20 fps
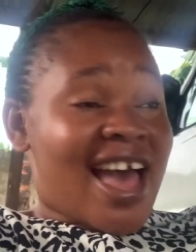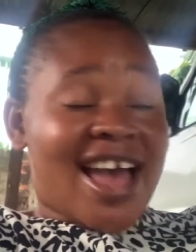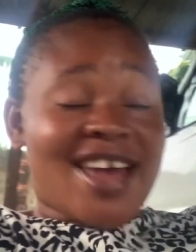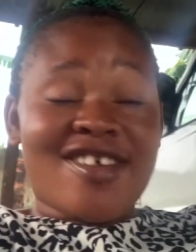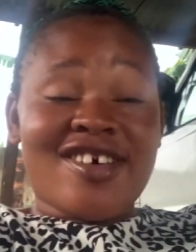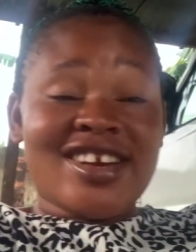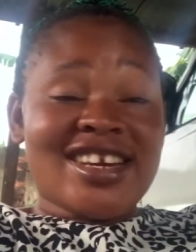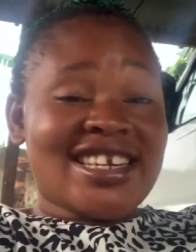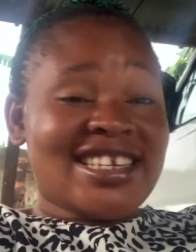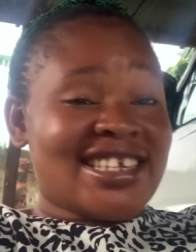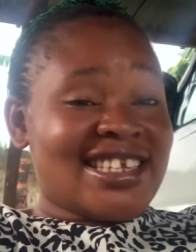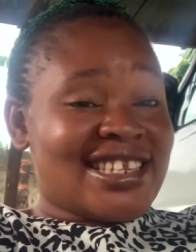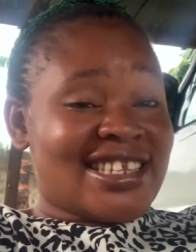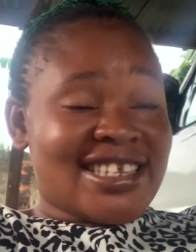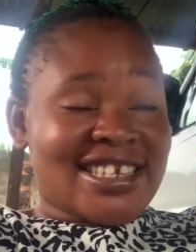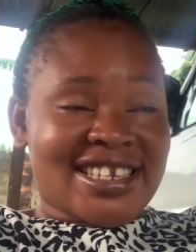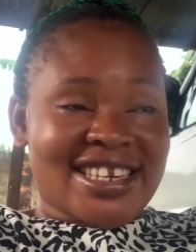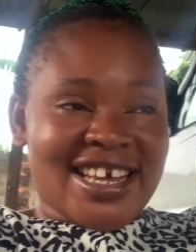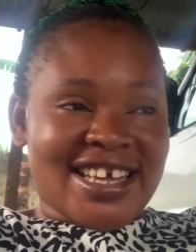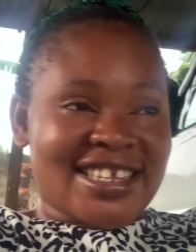I don't need this
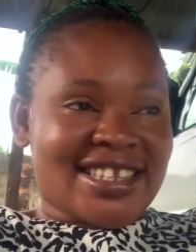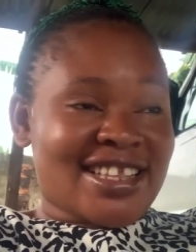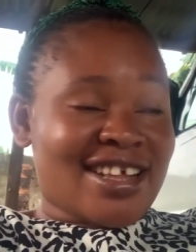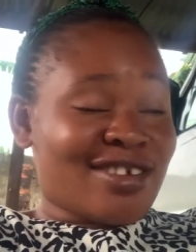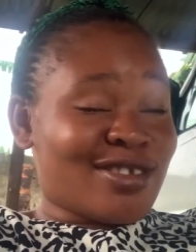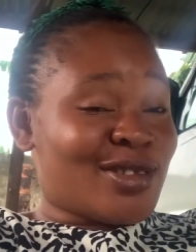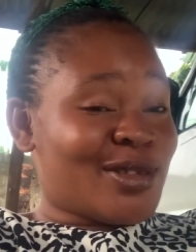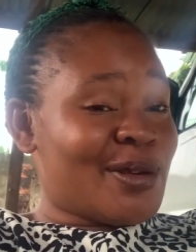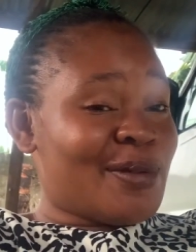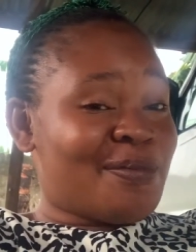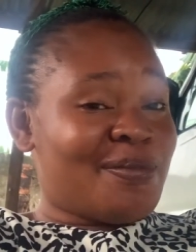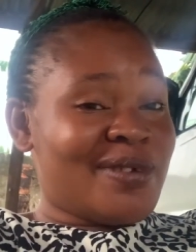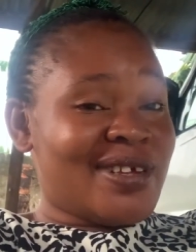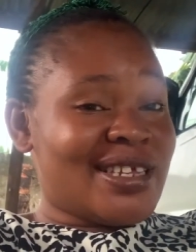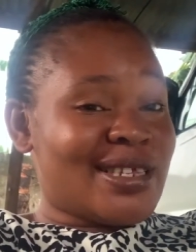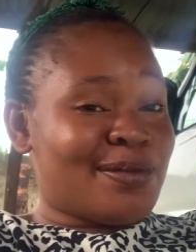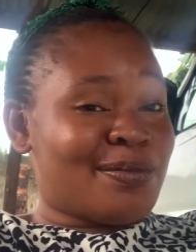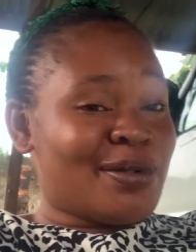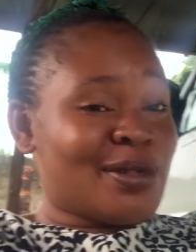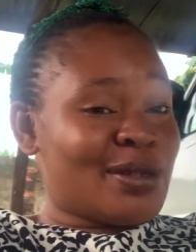sickness now. So
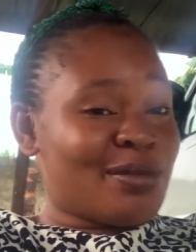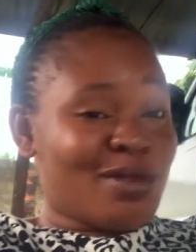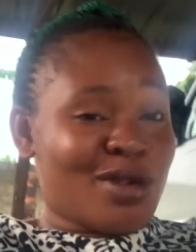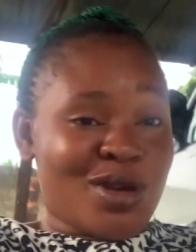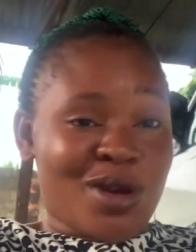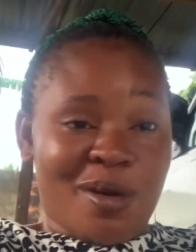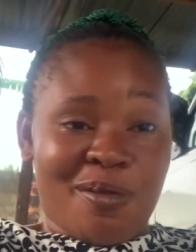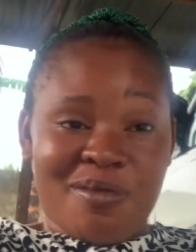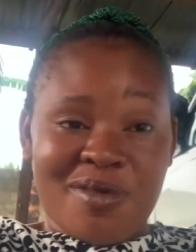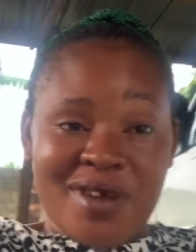please put me in your